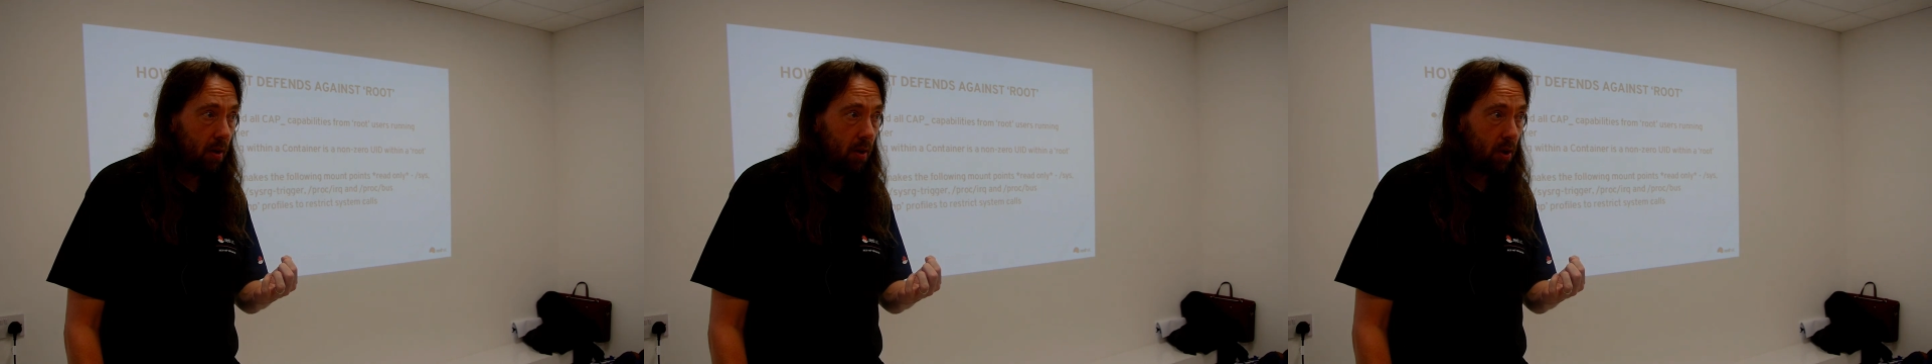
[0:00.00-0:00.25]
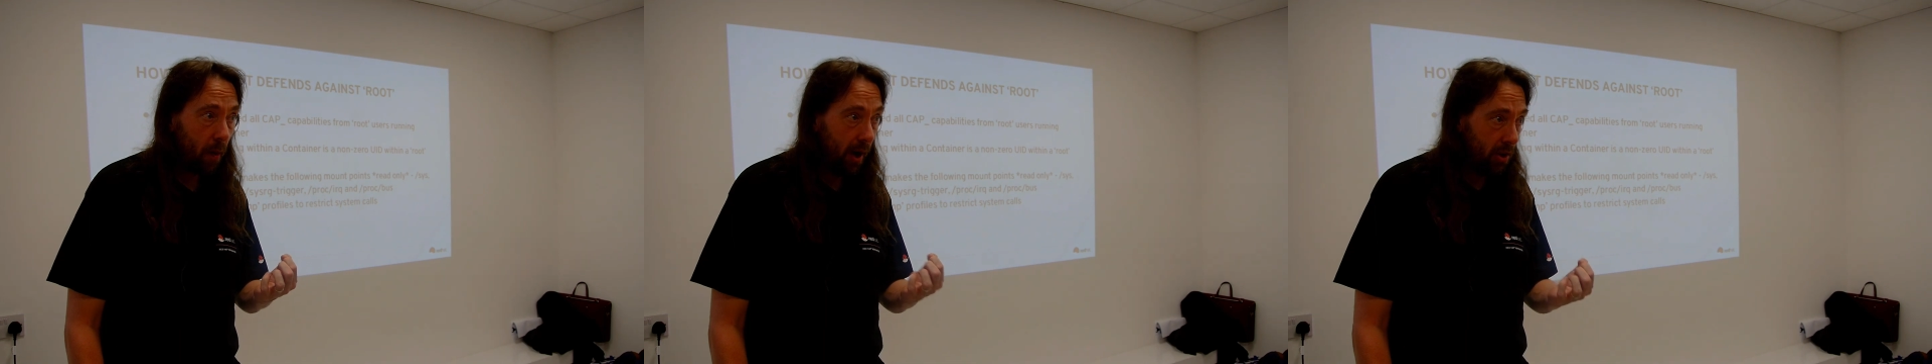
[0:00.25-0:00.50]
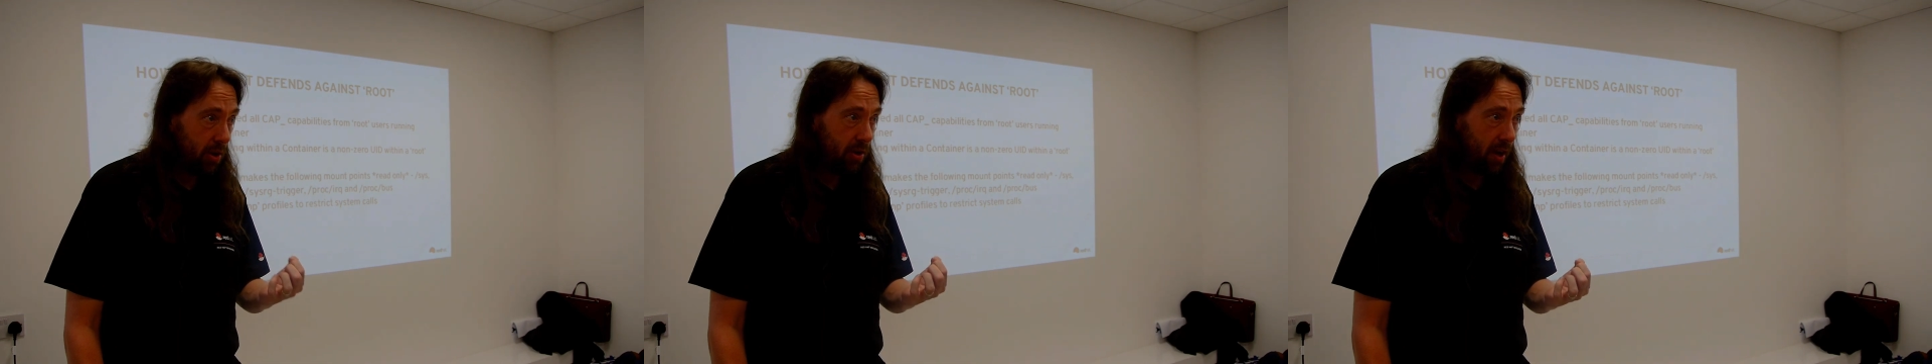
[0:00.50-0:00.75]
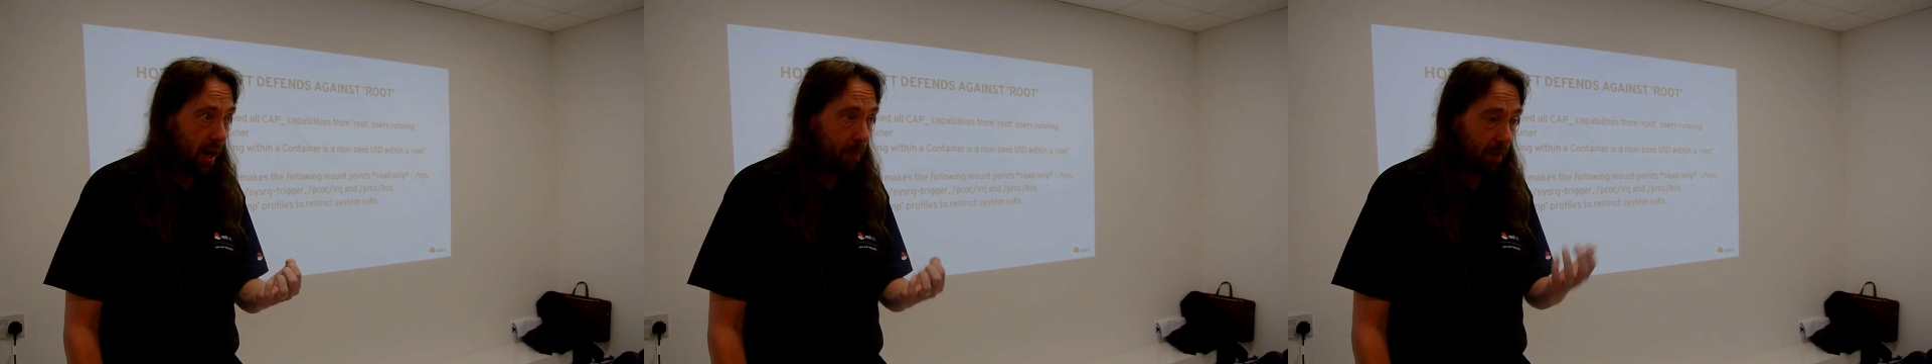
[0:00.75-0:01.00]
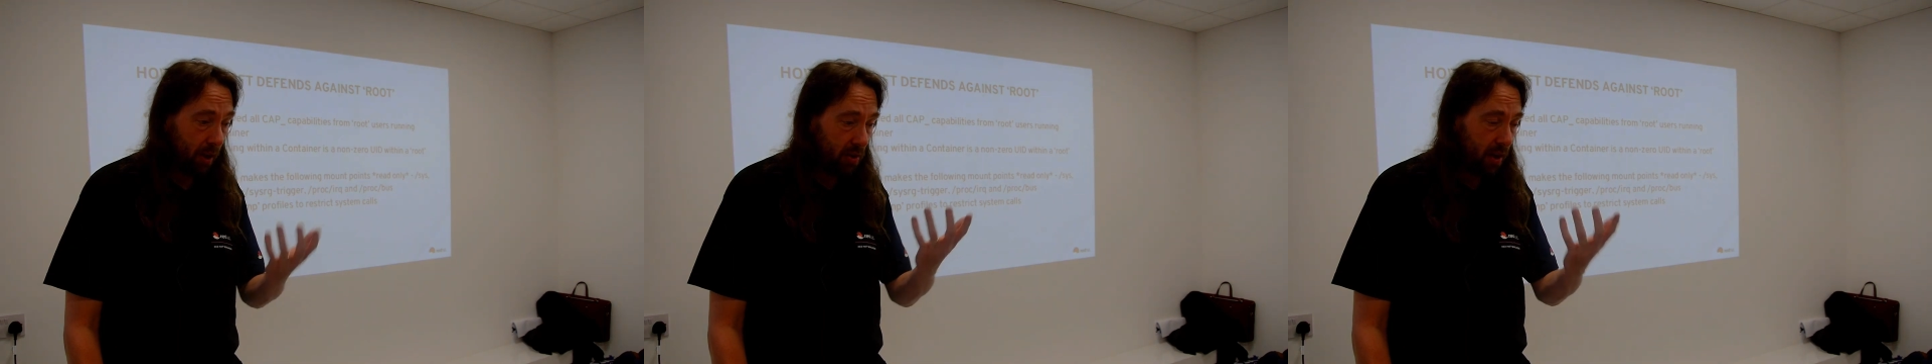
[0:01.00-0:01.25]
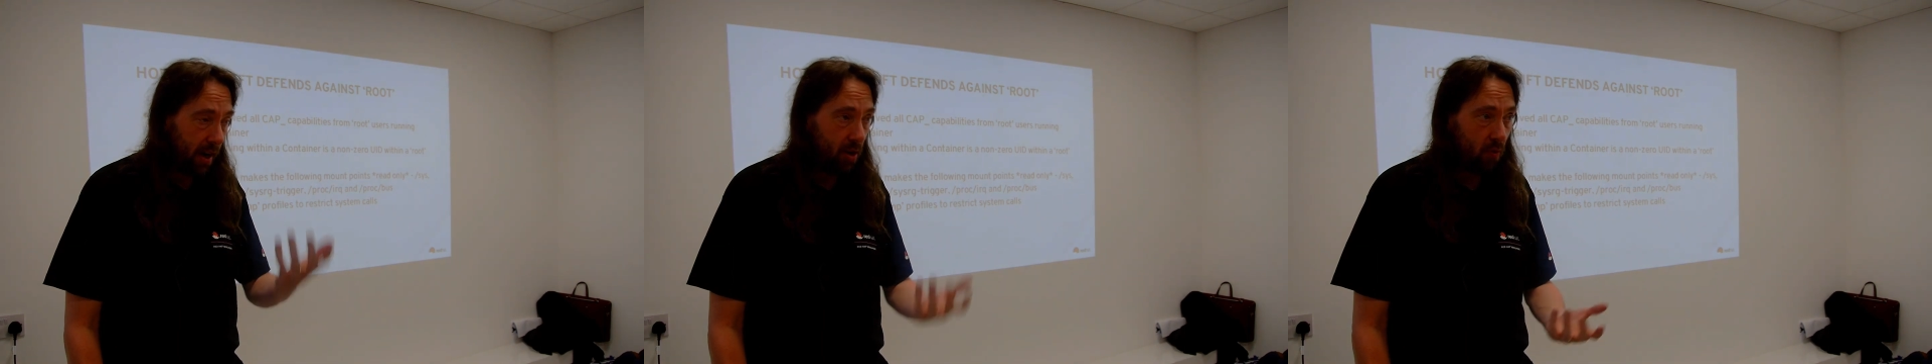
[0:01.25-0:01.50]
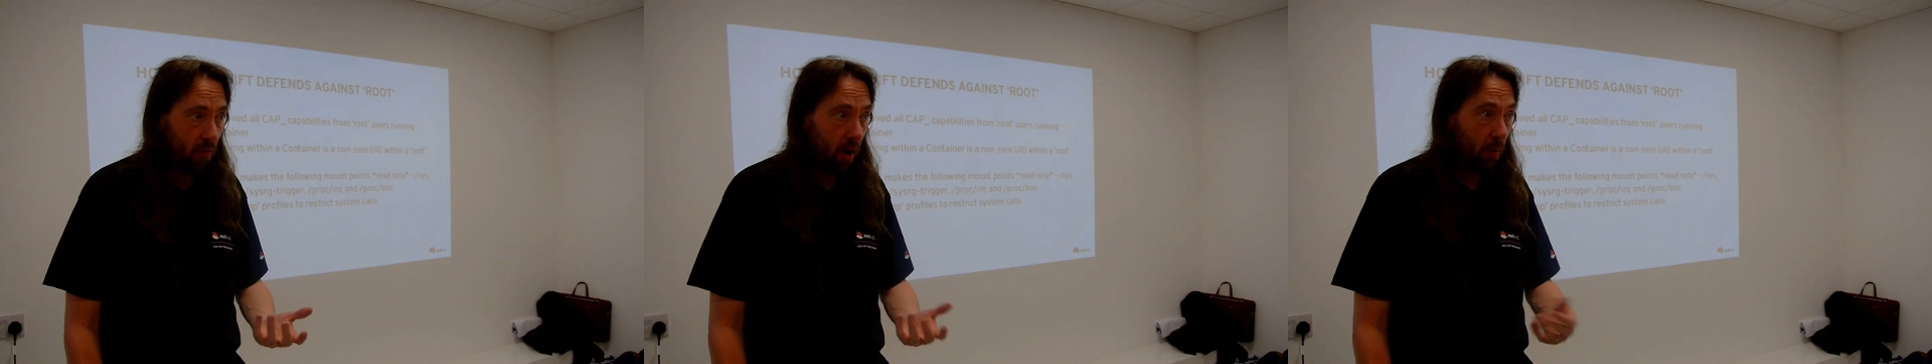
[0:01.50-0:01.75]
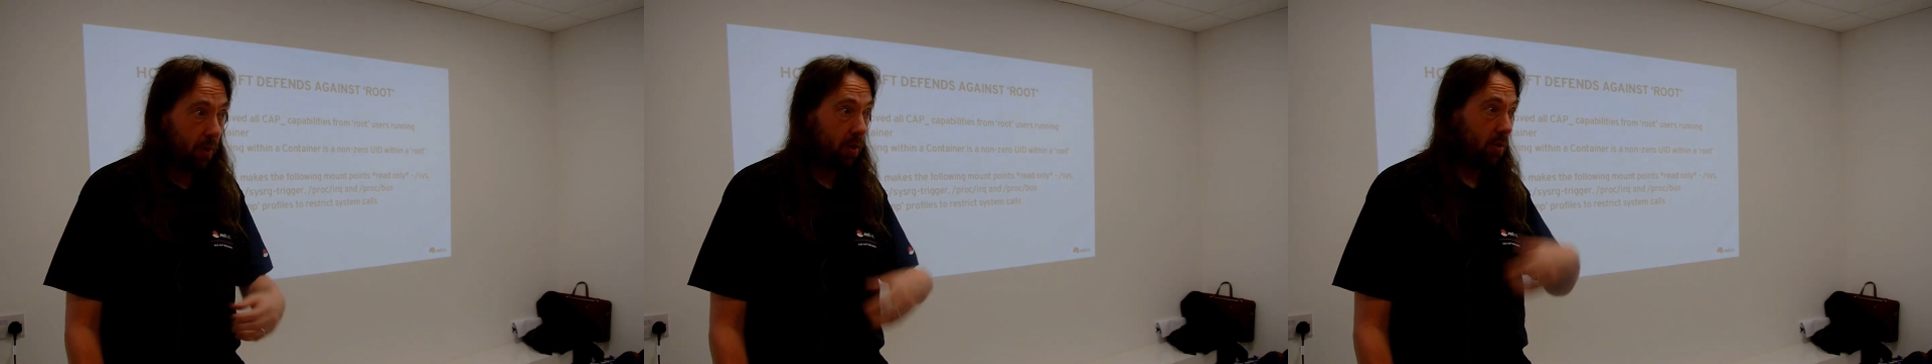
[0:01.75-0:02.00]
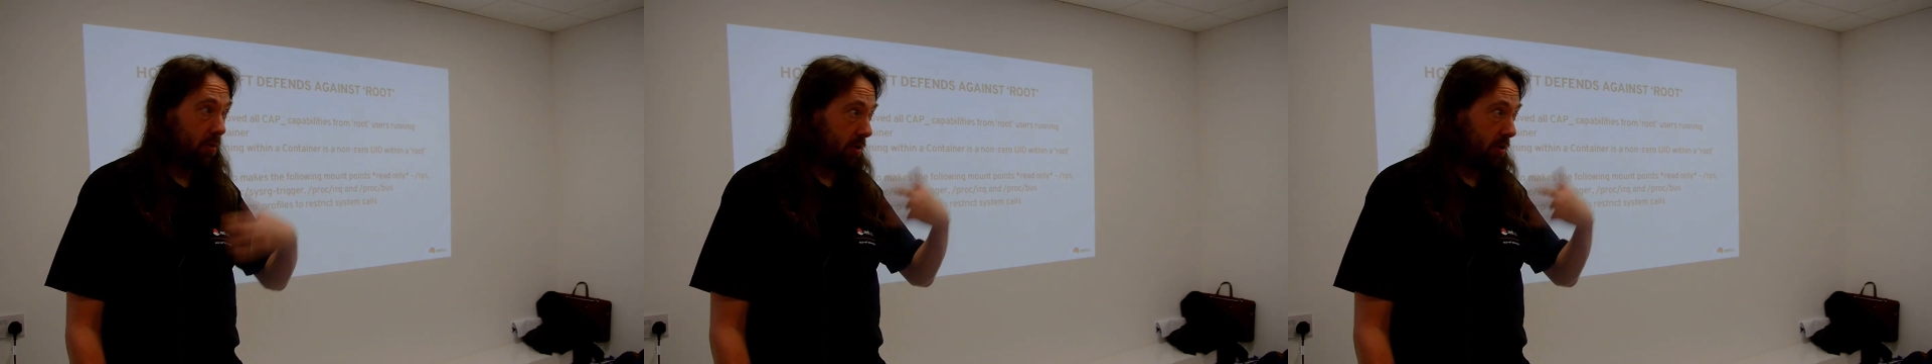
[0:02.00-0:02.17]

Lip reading: So I actually set up the container to run with